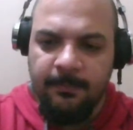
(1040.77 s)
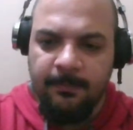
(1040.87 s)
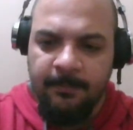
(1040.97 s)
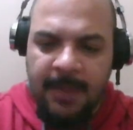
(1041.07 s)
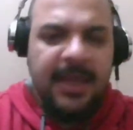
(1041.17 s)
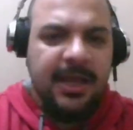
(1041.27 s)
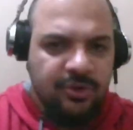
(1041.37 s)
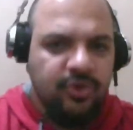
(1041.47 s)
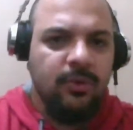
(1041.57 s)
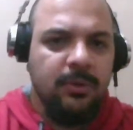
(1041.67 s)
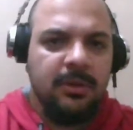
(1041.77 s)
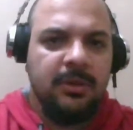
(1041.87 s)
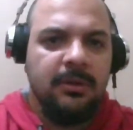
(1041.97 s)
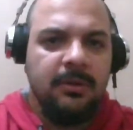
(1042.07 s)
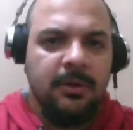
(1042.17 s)
make a tool,
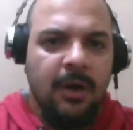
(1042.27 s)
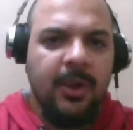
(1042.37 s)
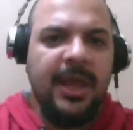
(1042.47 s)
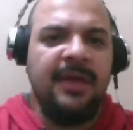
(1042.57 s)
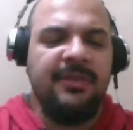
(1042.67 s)
okay,